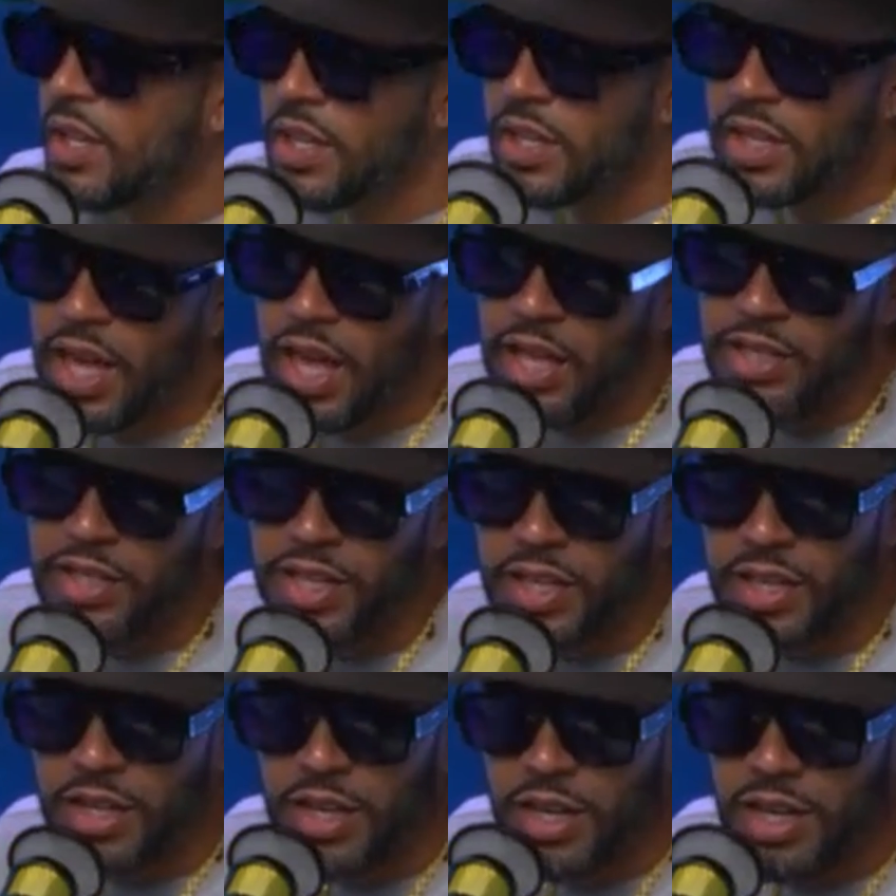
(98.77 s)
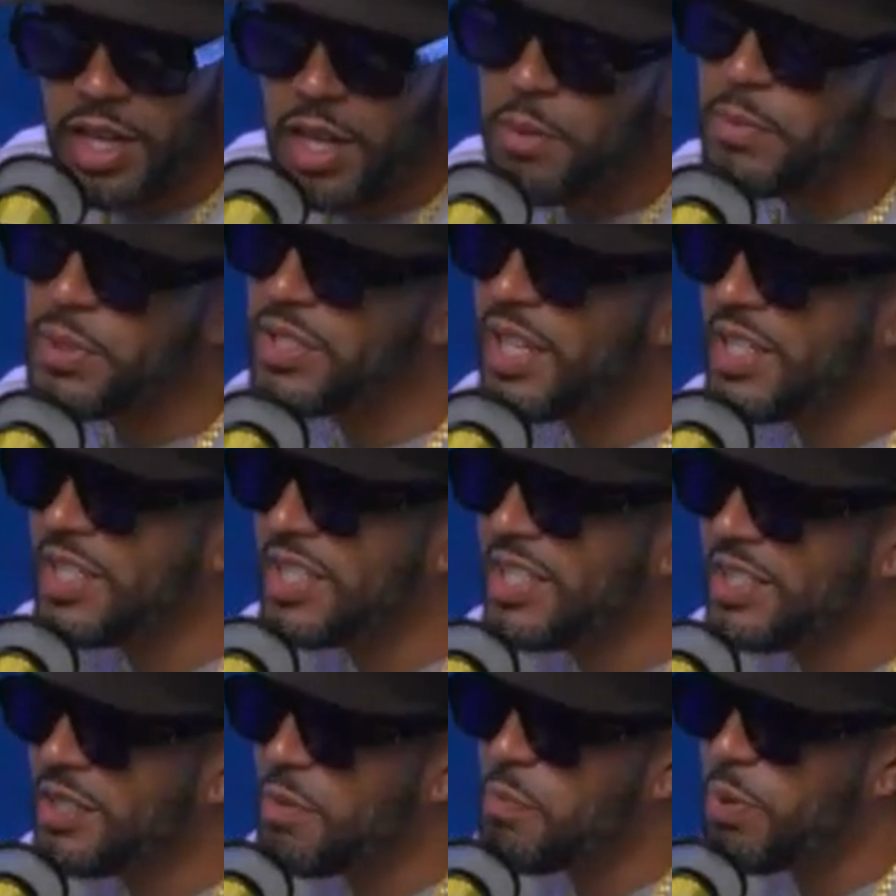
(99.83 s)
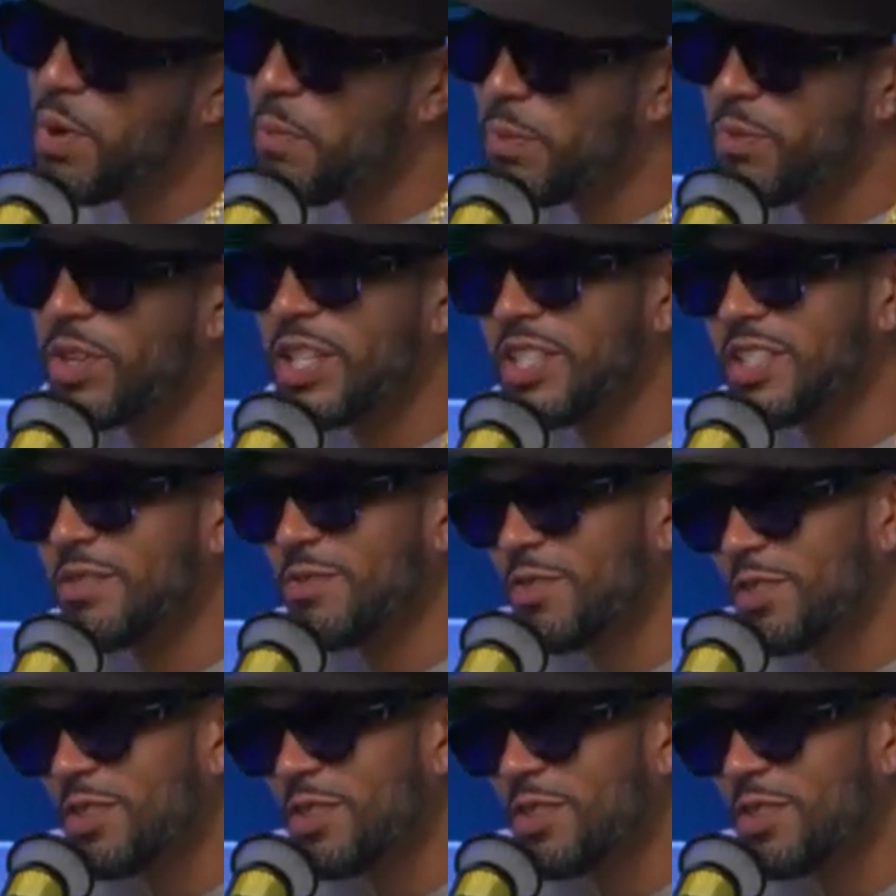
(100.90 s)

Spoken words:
Yeah, I think imitation is the preparation for